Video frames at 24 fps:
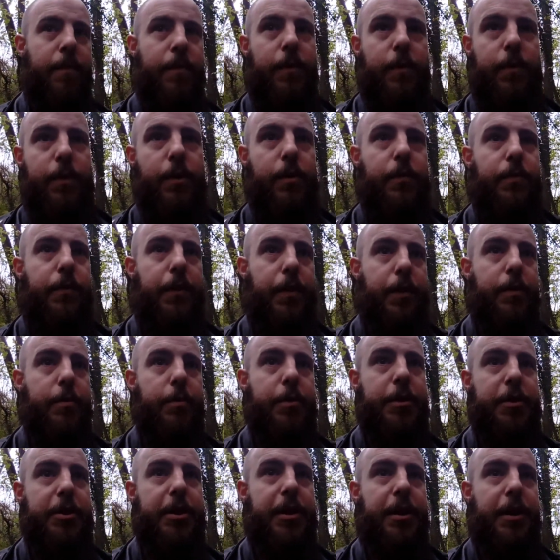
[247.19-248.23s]
We've got folk
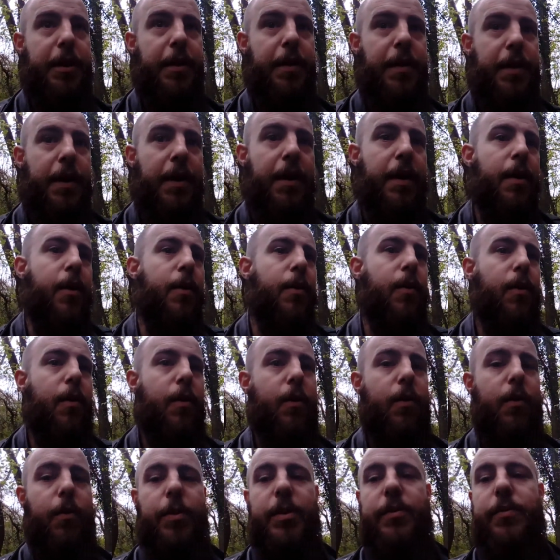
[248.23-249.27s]
music,
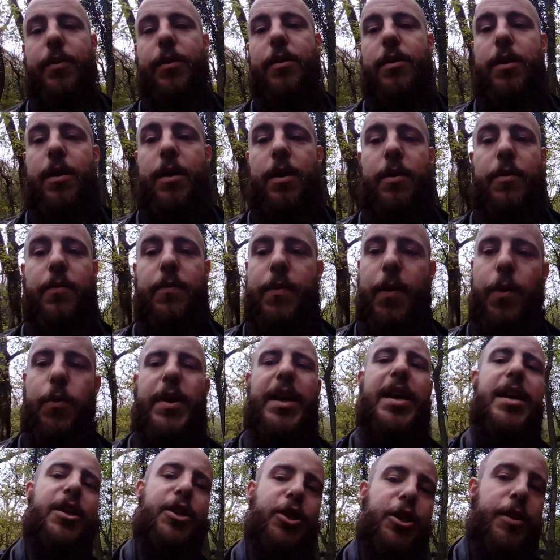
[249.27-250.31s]
or we've got
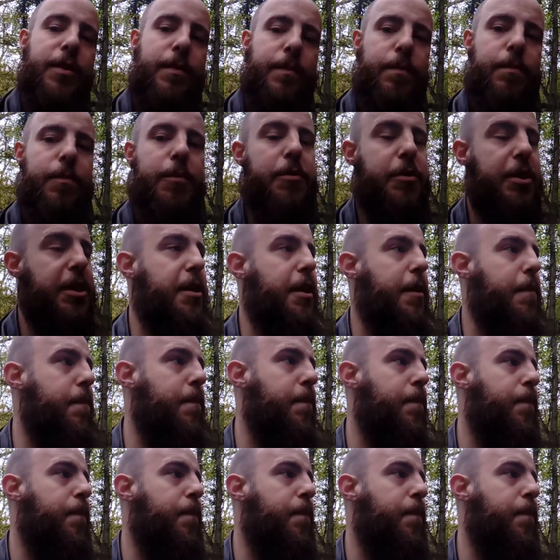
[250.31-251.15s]
folk-ish music.